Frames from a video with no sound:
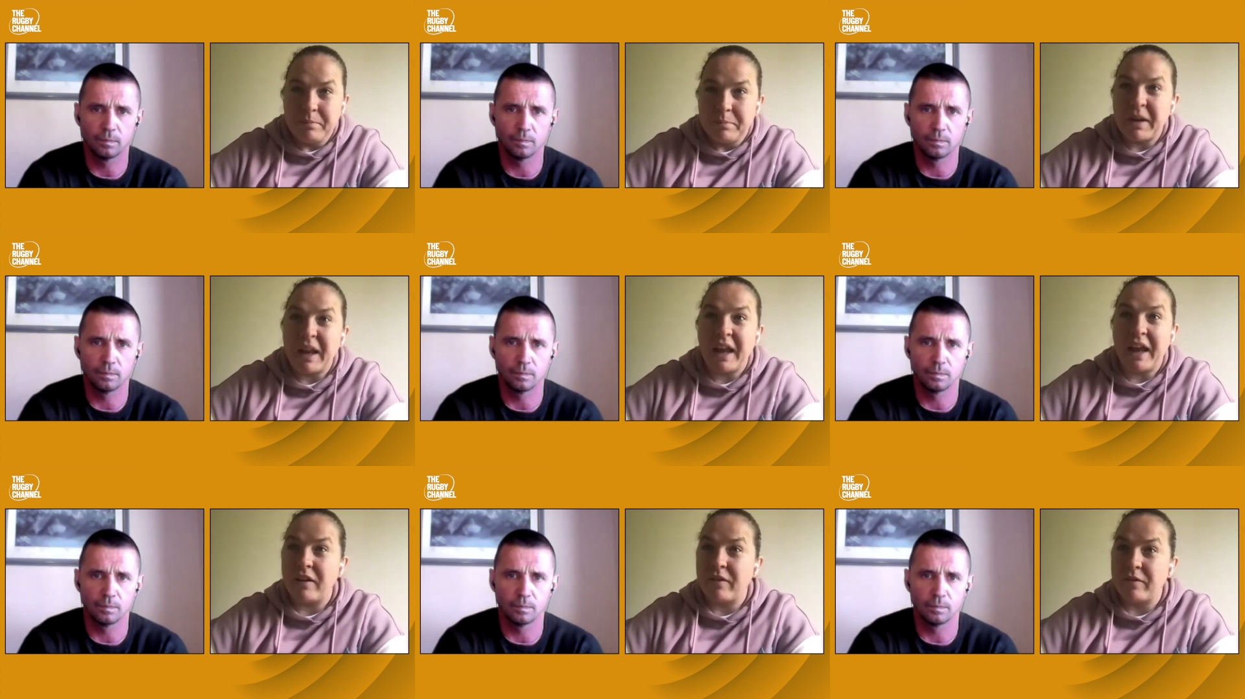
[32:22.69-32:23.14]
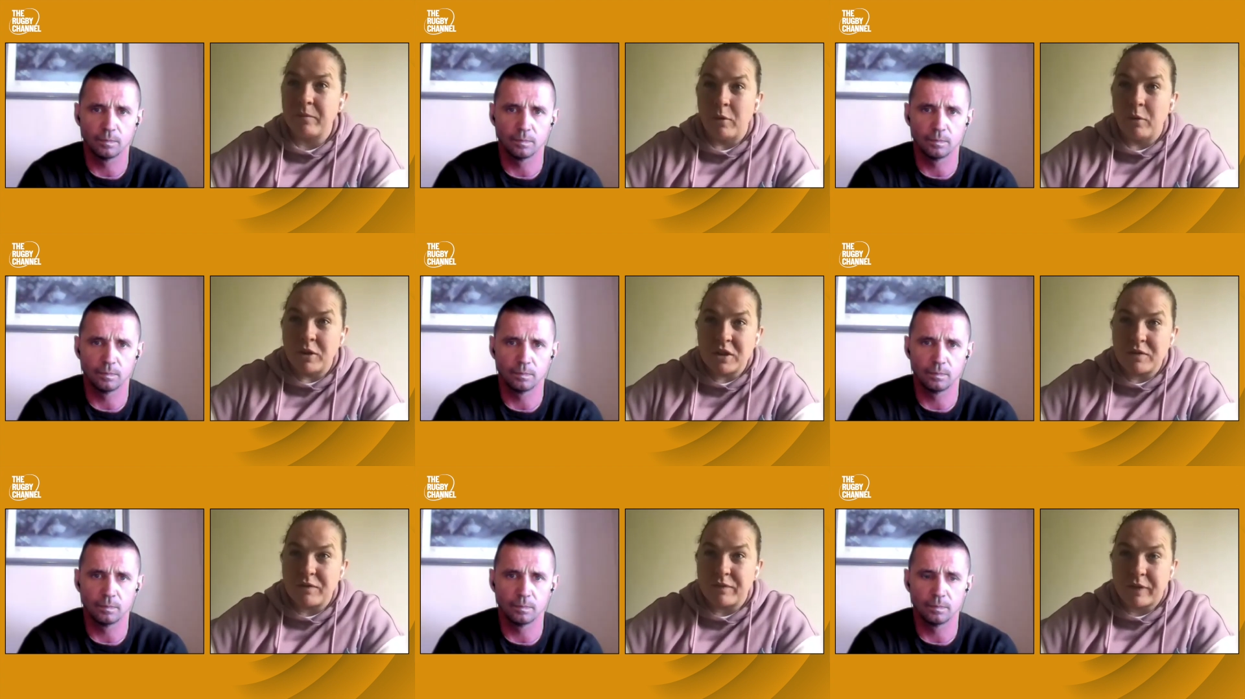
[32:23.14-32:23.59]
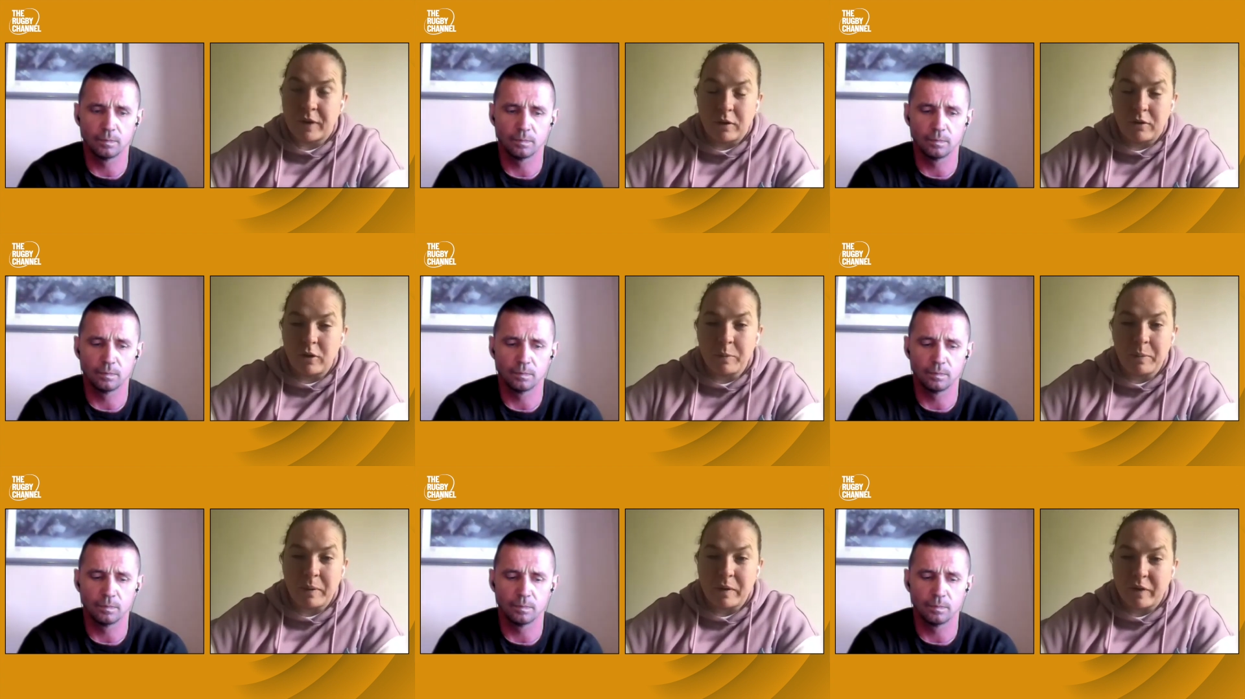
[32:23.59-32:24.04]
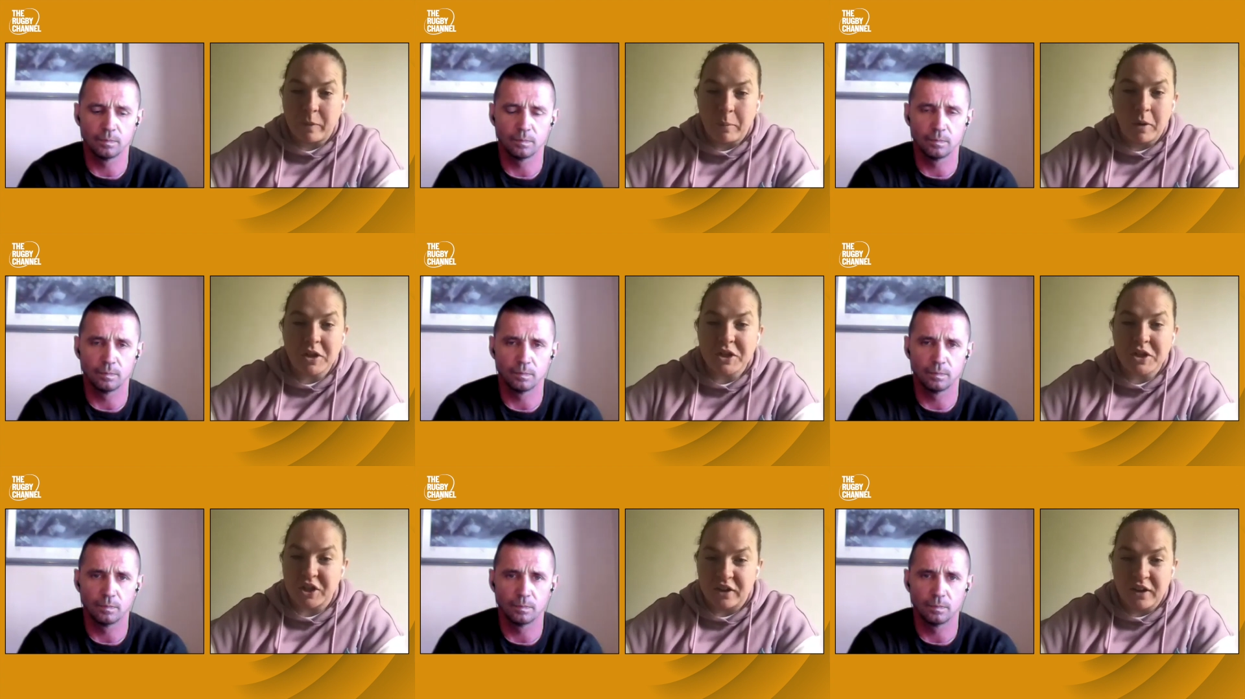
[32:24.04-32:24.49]
Speaker 1: playing for rugby for
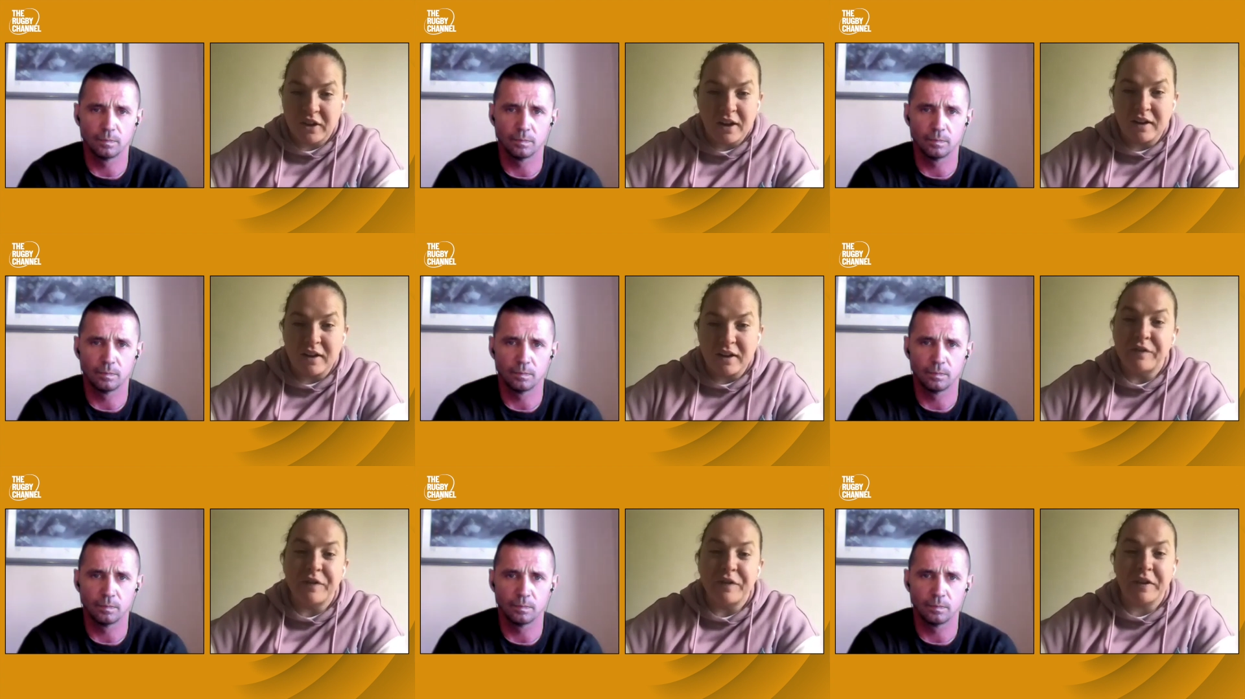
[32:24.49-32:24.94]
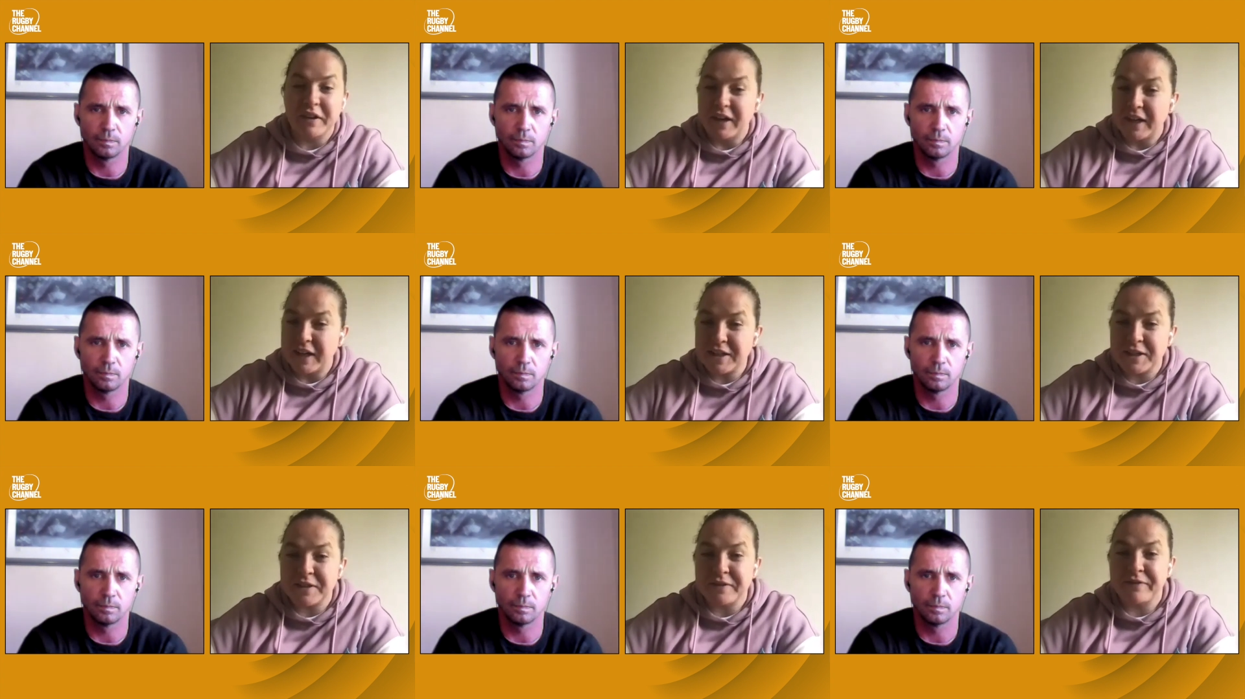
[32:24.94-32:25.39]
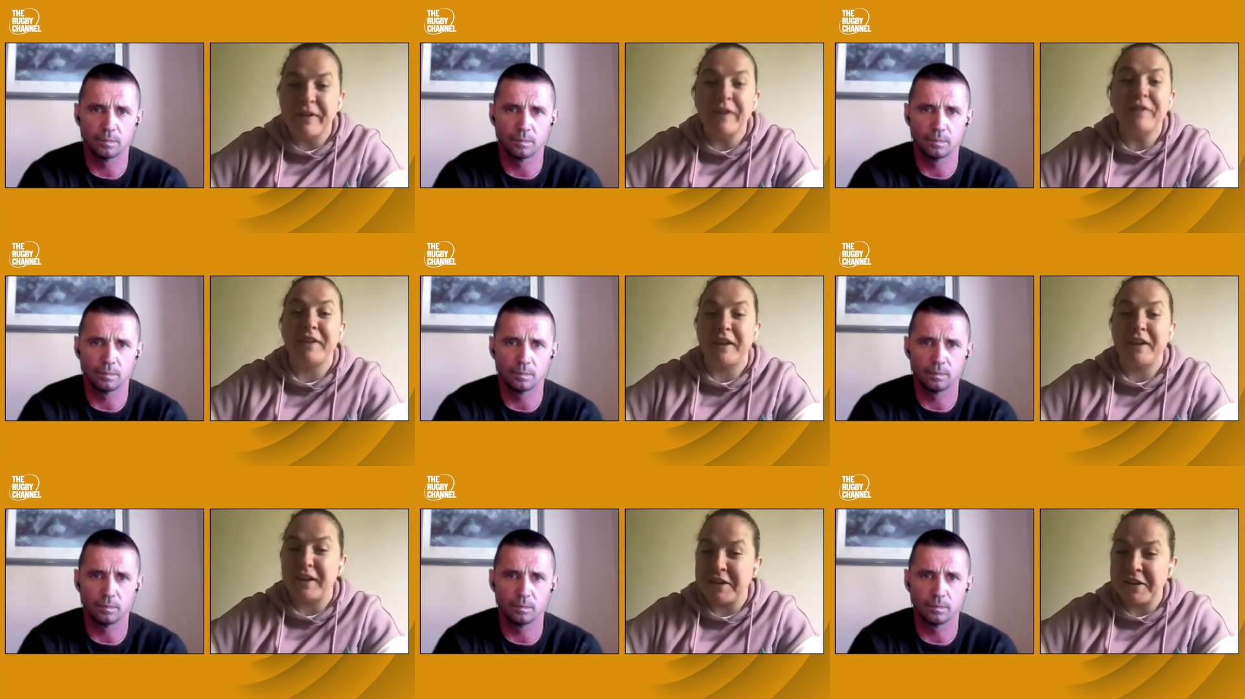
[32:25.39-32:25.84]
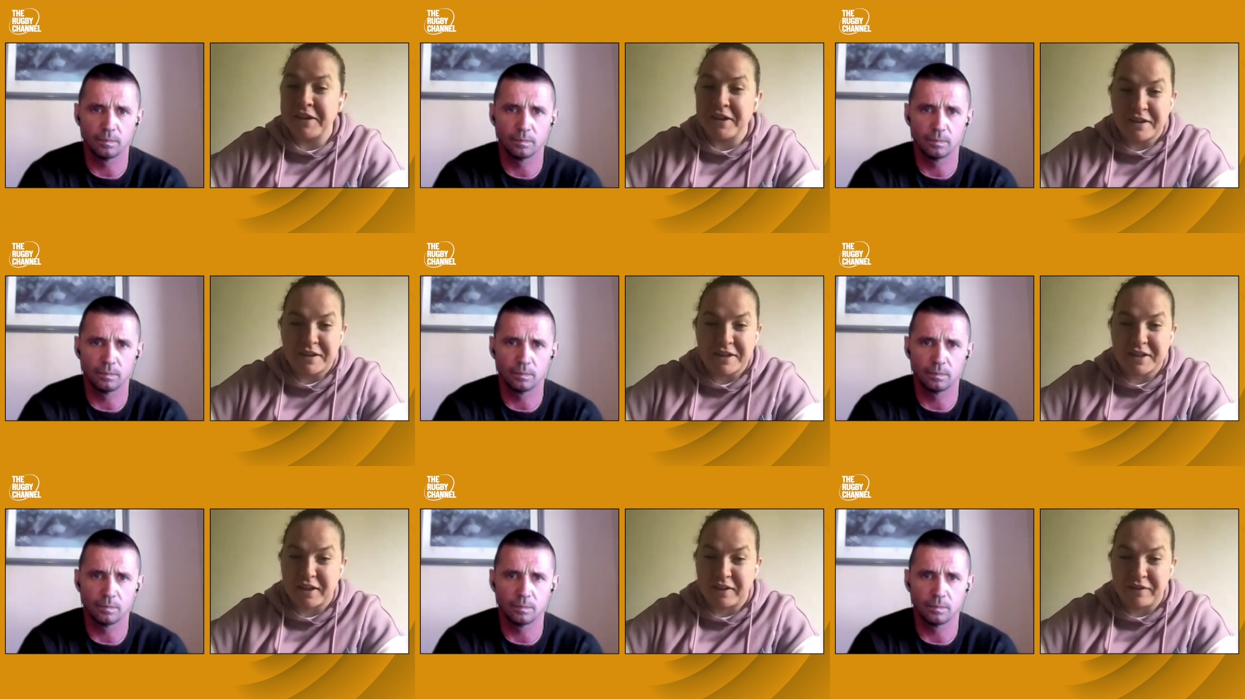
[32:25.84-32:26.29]
Munster in Ireland for the next fifteen years.